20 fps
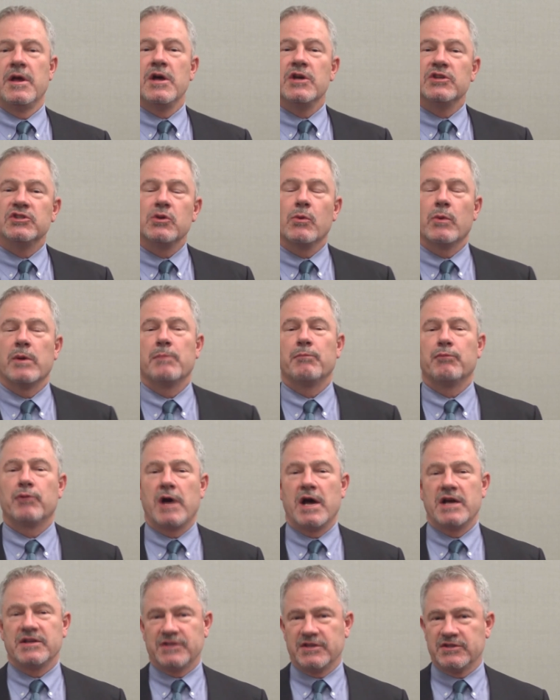So we
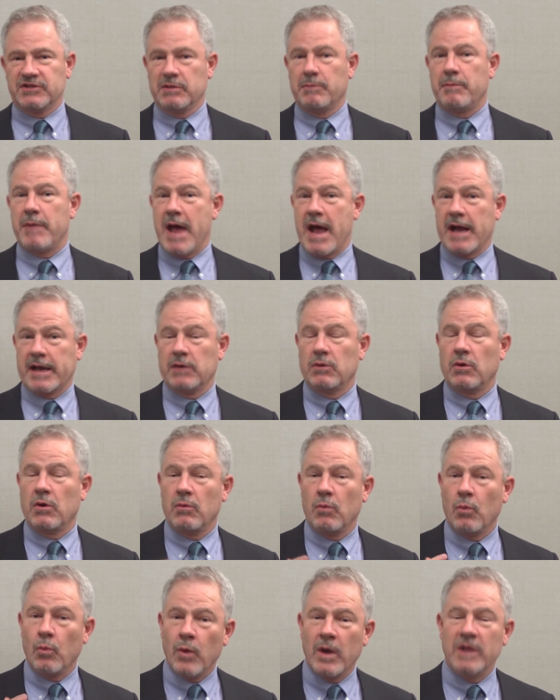process the packet
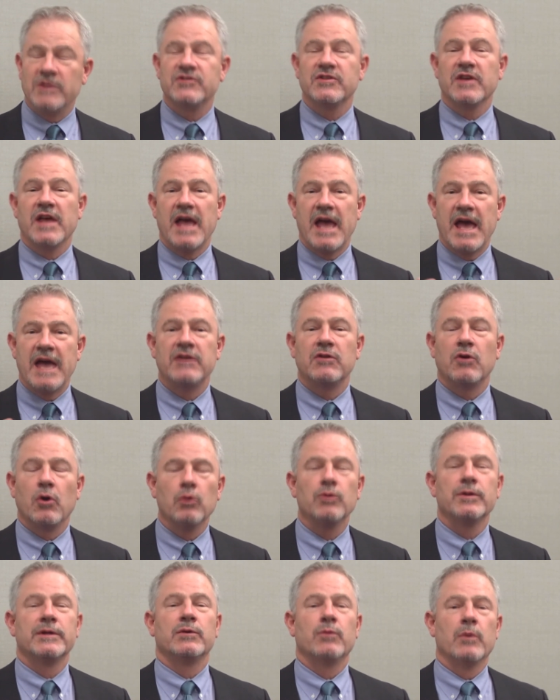once and
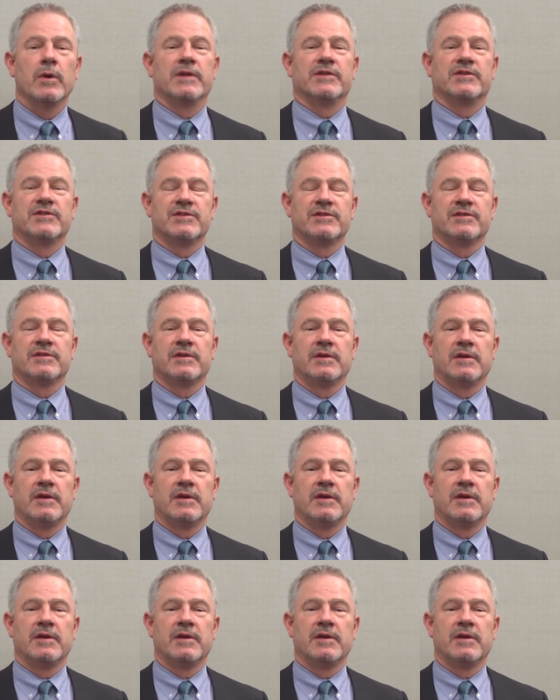only once.